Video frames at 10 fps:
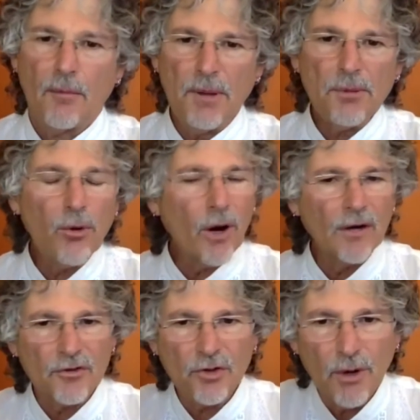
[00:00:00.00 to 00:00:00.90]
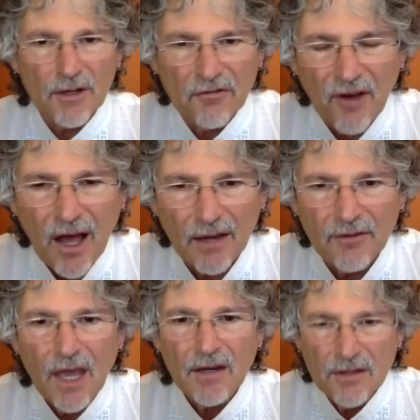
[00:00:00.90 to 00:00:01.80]
People who are under
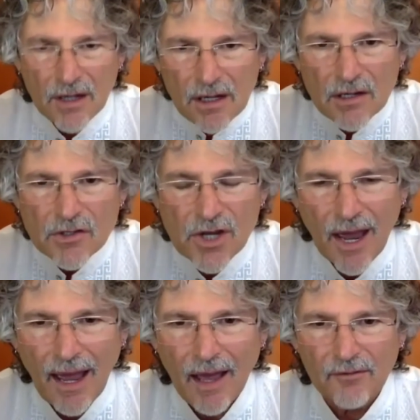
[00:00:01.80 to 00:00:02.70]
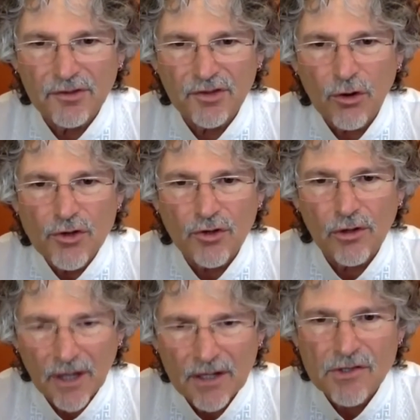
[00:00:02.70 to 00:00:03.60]
25 need to have
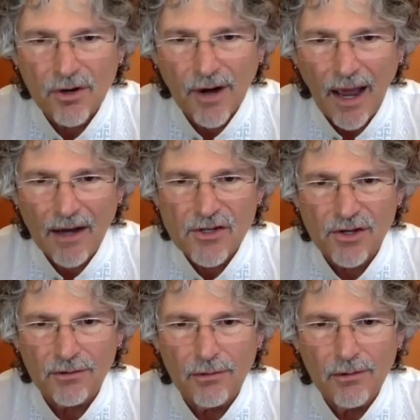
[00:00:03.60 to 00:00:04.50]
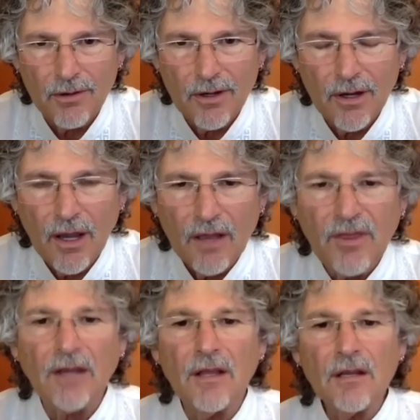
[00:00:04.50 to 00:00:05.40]
social interaction.
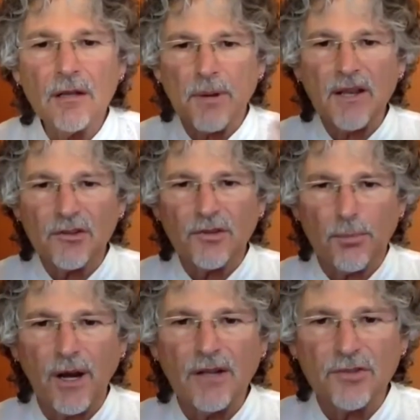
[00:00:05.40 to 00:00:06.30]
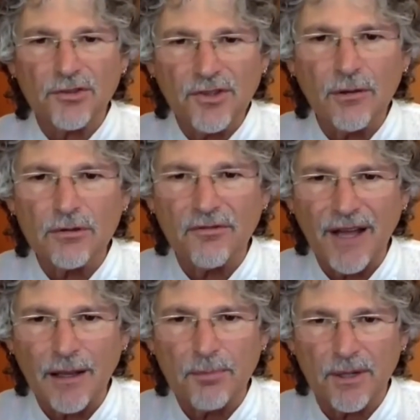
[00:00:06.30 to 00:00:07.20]
They need it because their brains are still
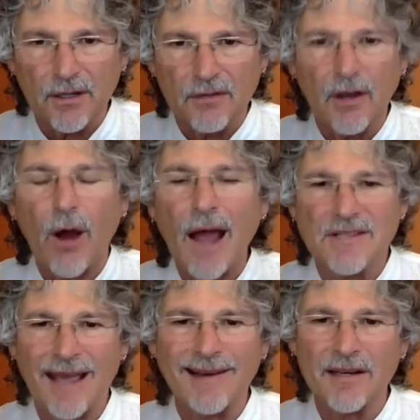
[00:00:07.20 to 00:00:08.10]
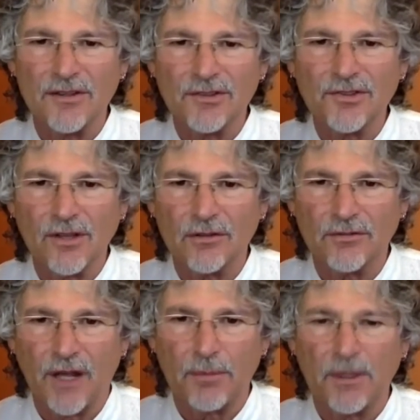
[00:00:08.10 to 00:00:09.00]
developing. Their identity is still
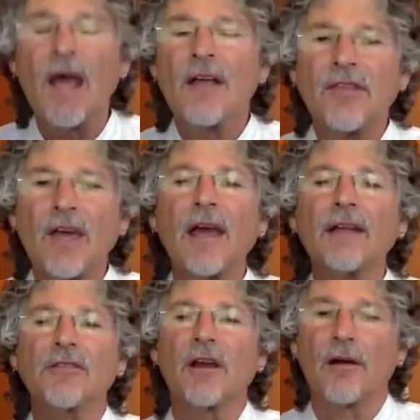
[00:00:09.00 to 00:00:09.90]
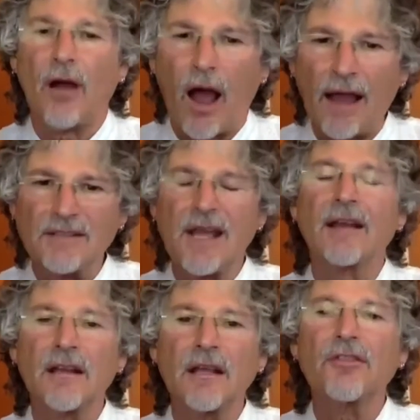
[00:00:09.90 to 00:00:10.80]
developing. They get their
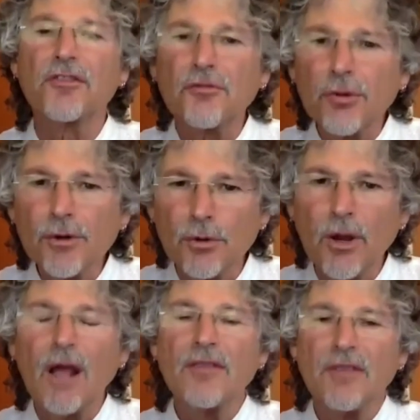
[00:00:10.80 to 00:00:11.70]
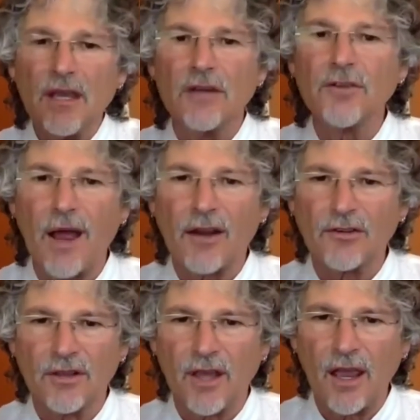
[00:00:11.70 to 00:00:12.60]
identity through the
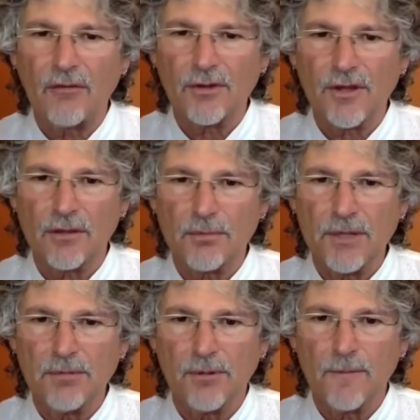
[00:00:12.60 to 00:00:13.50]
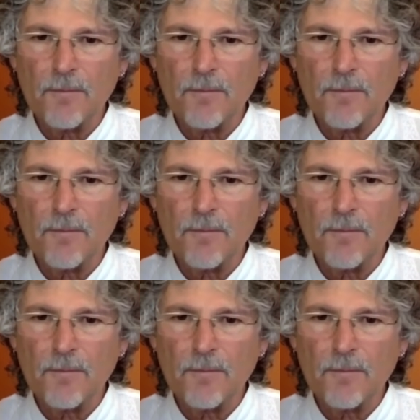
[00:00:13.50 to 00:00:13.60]
interaction that they have with other people.